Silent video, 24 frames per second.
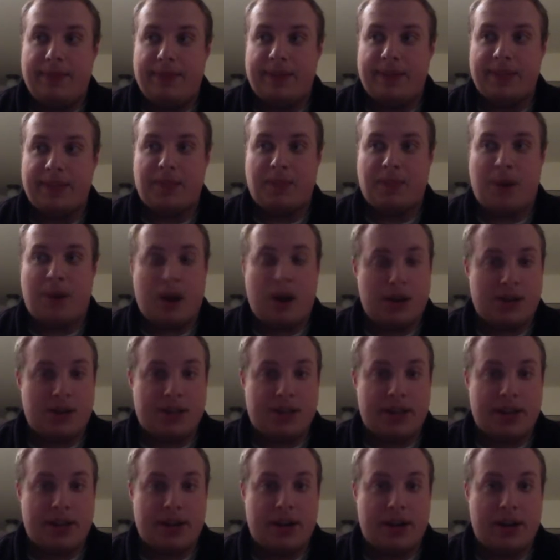this
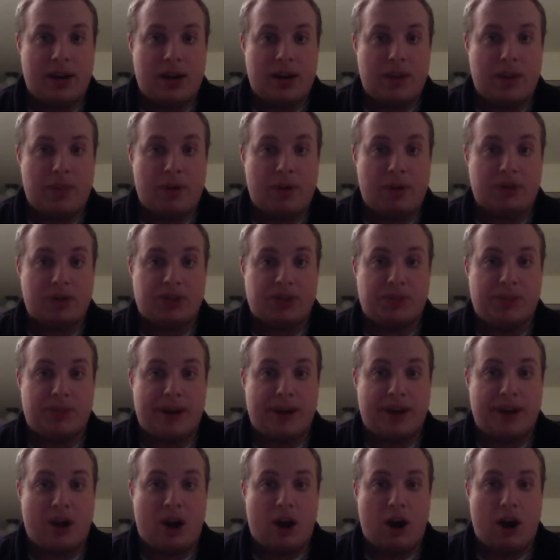person approached my
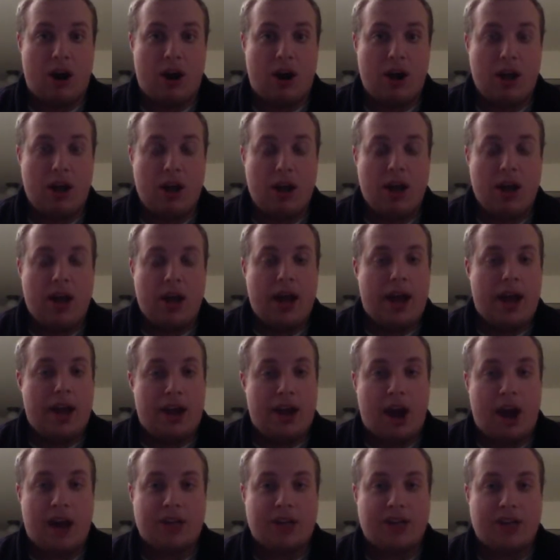car and
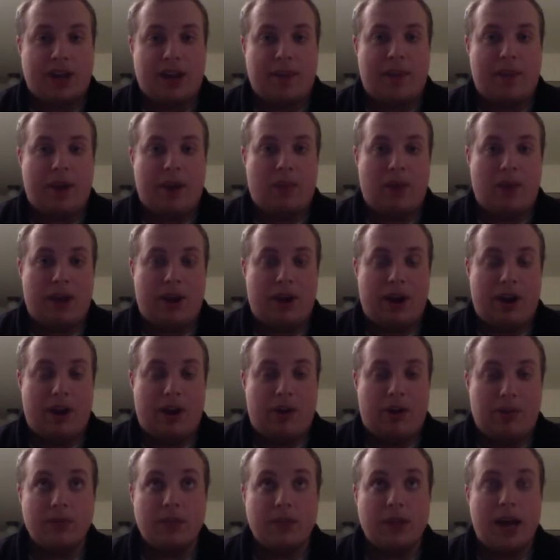knocked on my
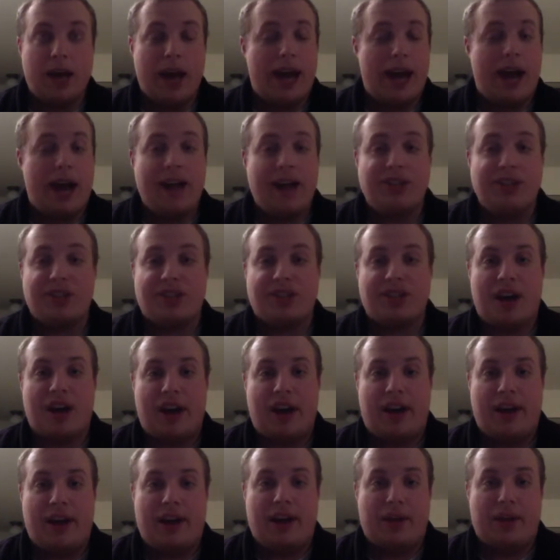window. And I just
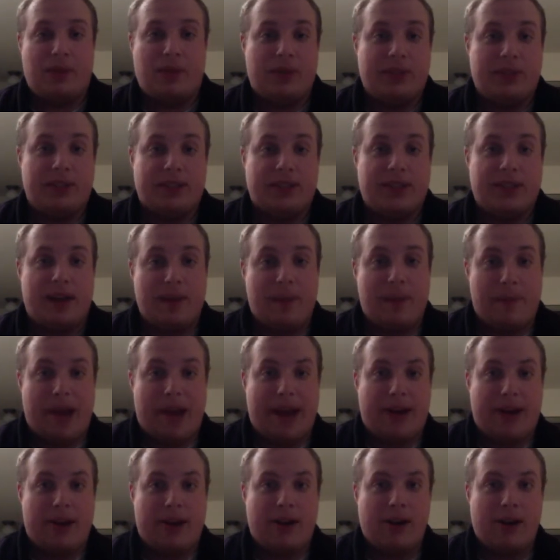thought it was a
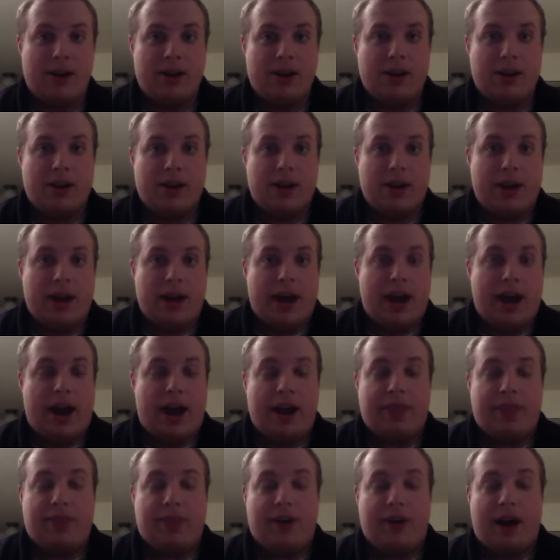beggar. And I
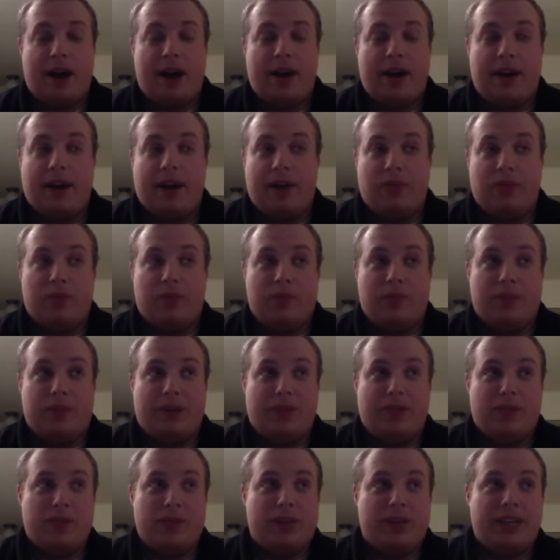thought it will be
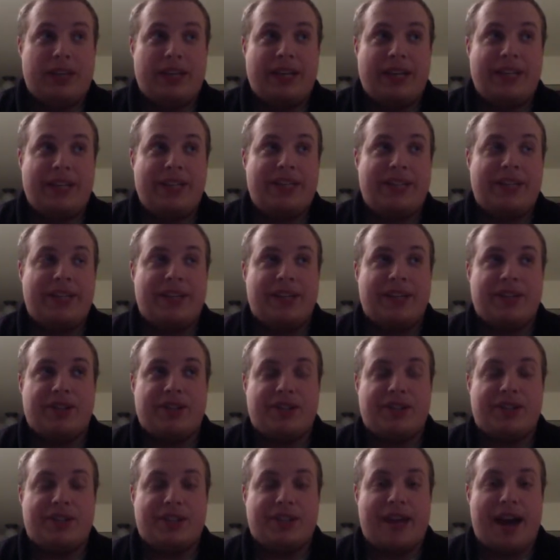really easy to
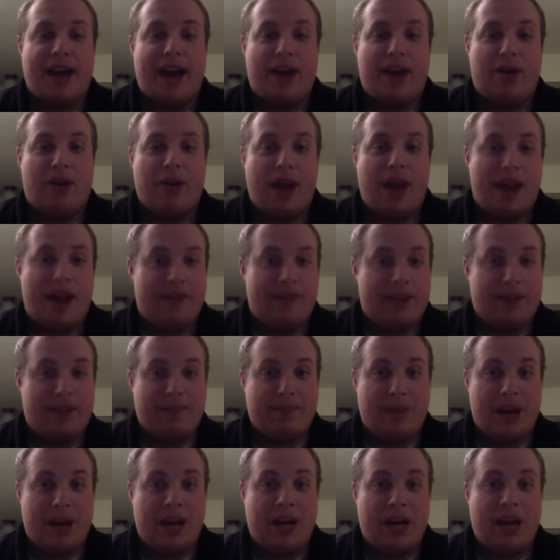just say, I don't have any
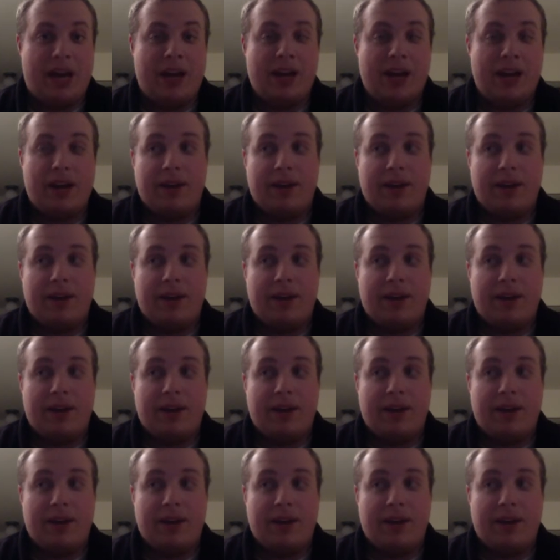money,